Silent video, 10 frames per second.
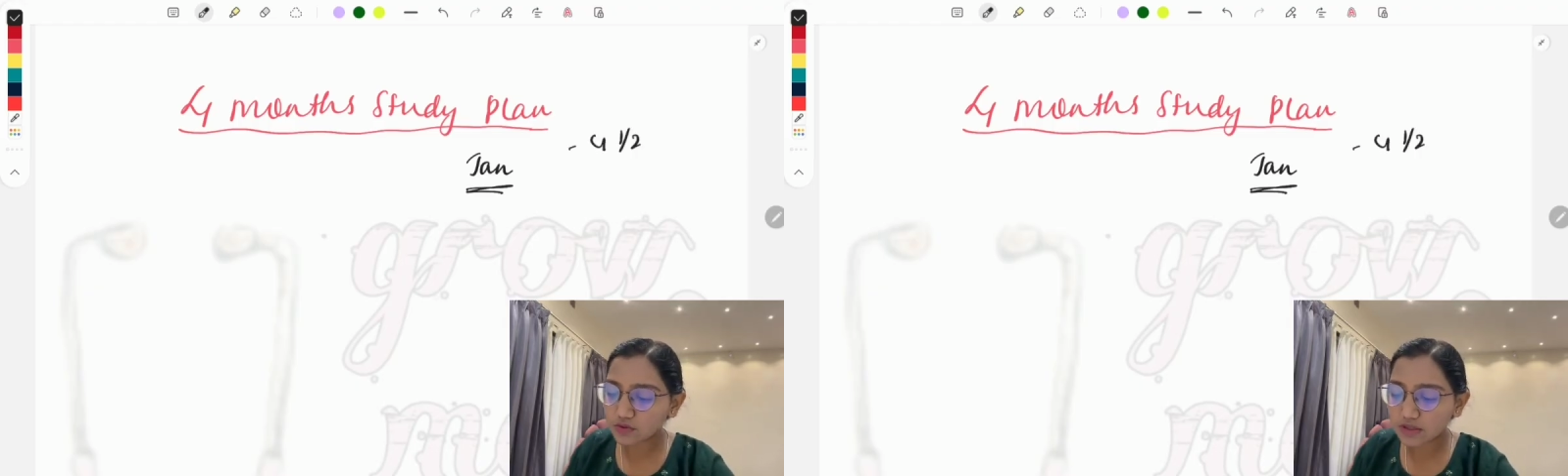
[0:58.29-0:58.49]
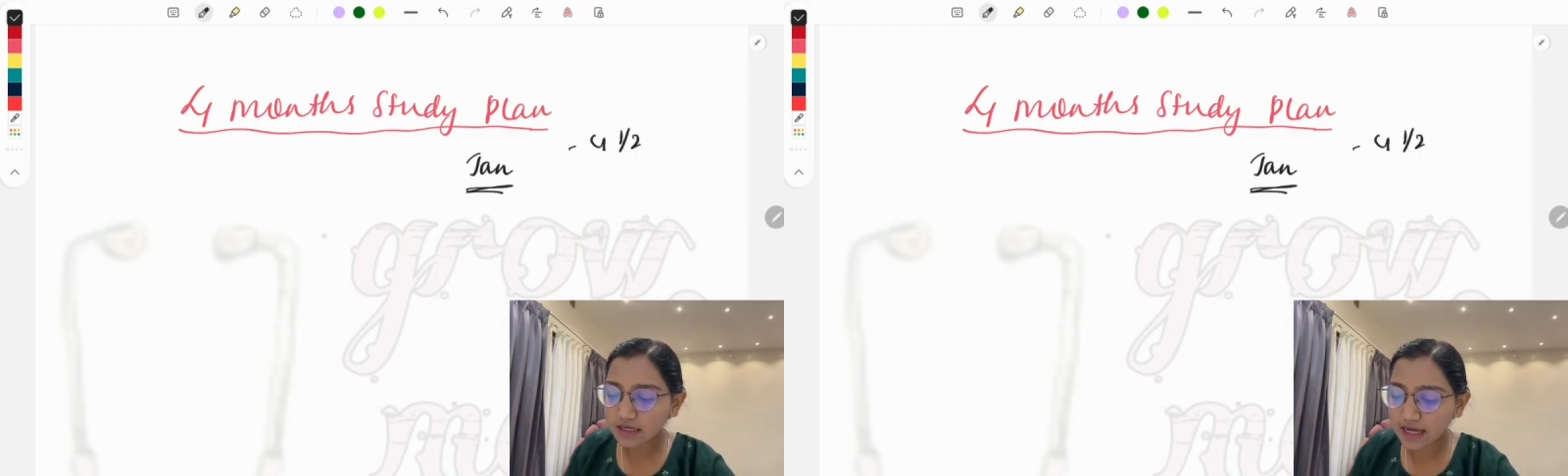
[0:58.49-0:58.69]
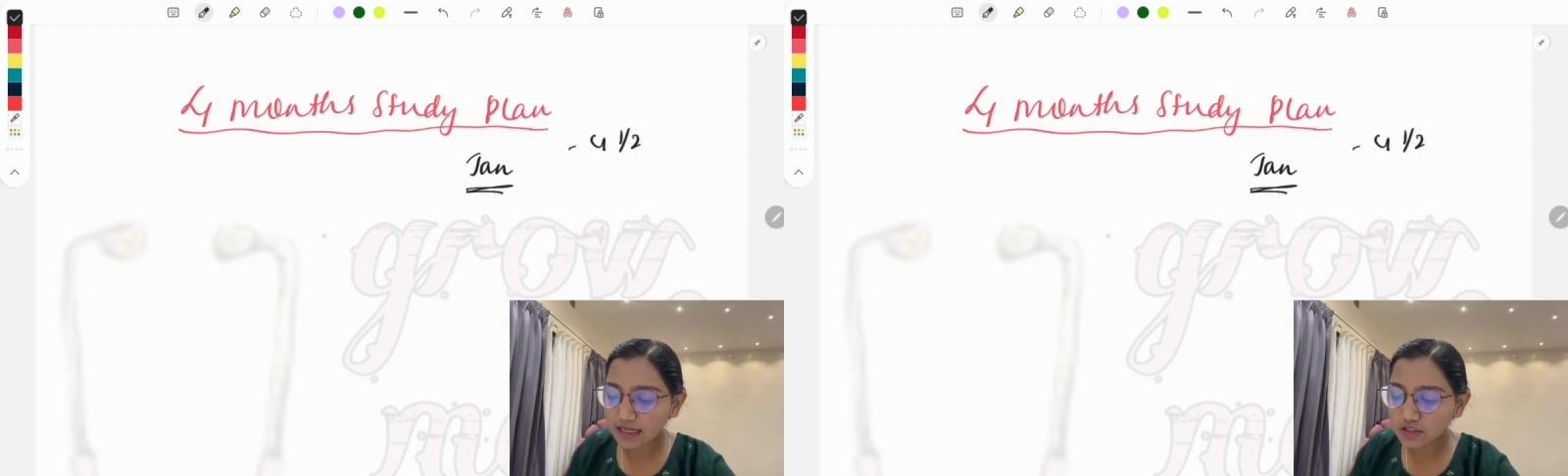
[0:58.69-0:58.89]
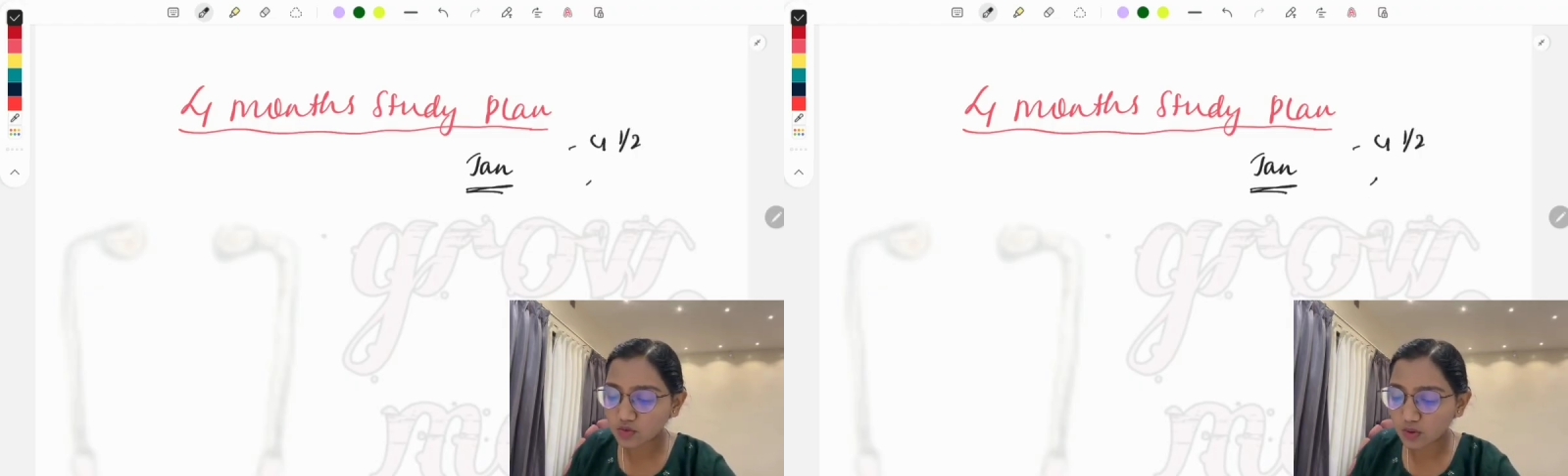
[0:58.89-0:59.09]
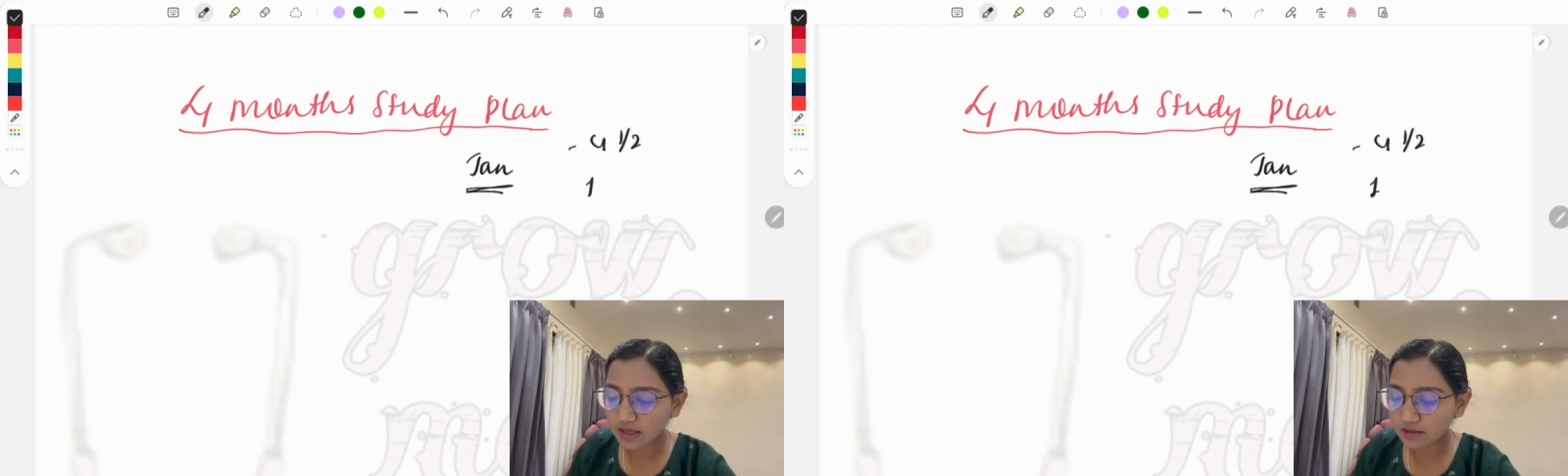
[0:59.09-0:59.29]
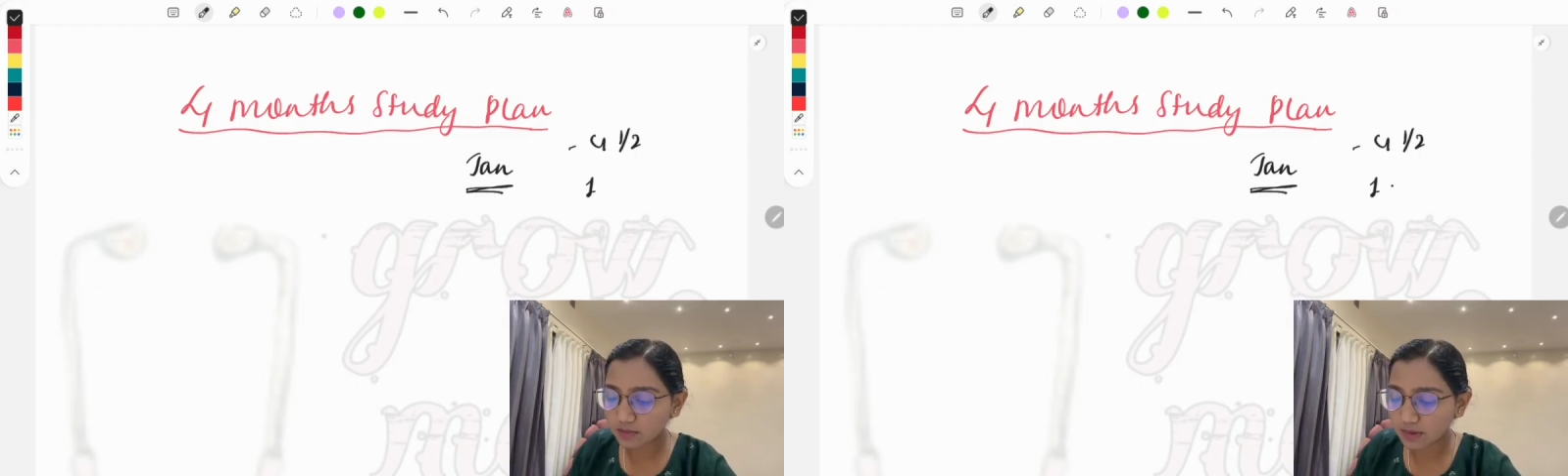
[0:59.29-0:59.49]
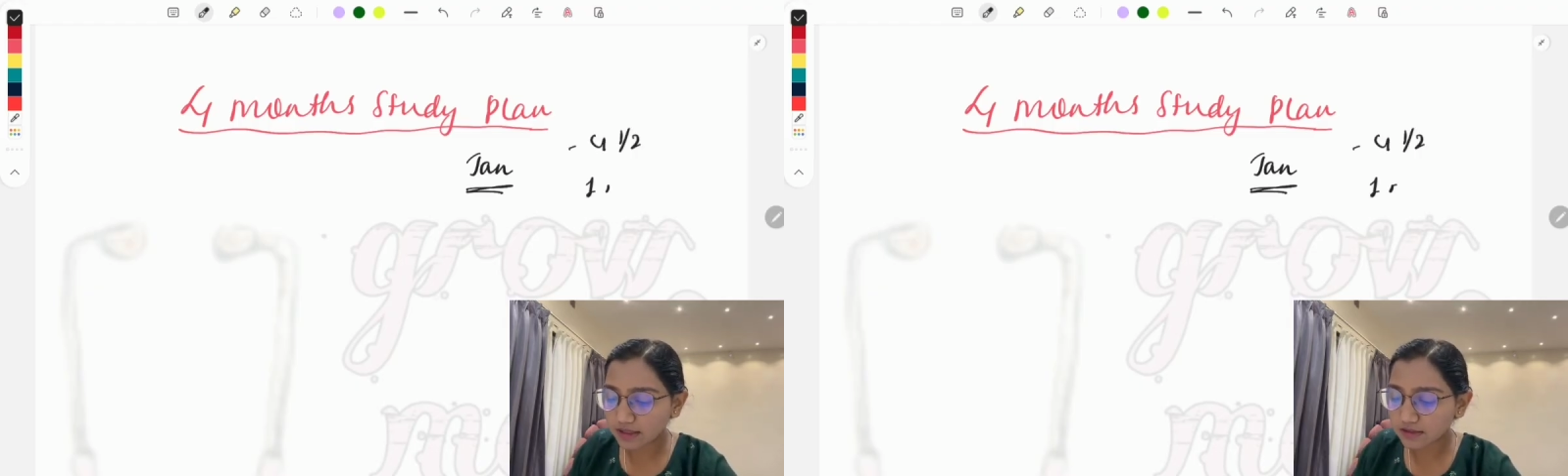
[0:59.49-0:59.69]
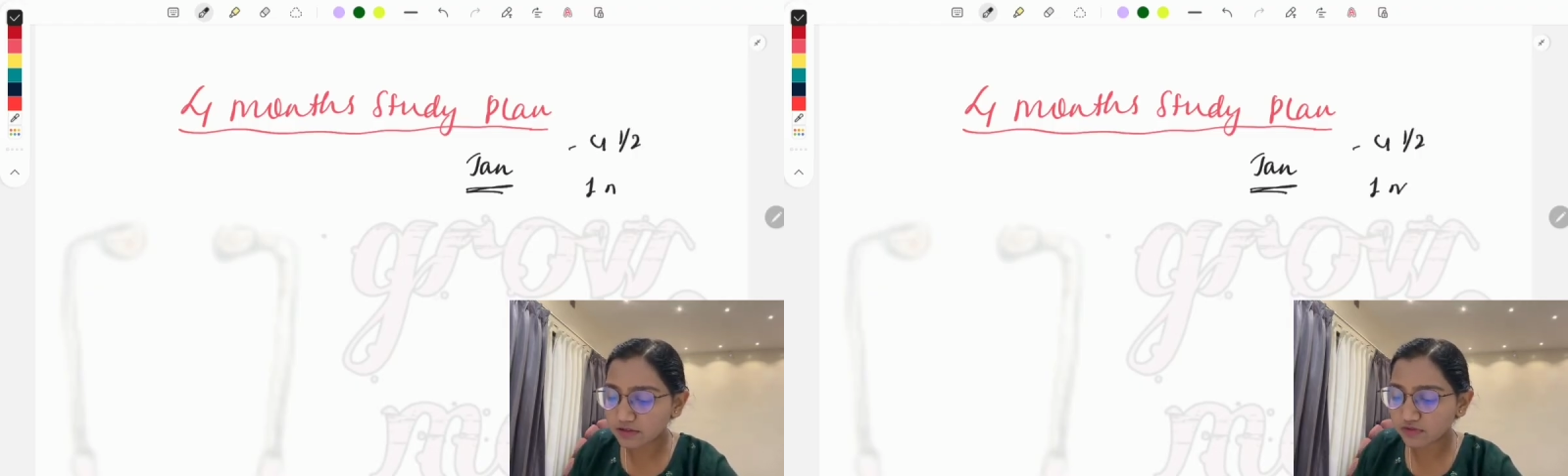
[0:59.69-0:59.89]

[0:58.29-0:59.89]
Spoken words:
that last 1 month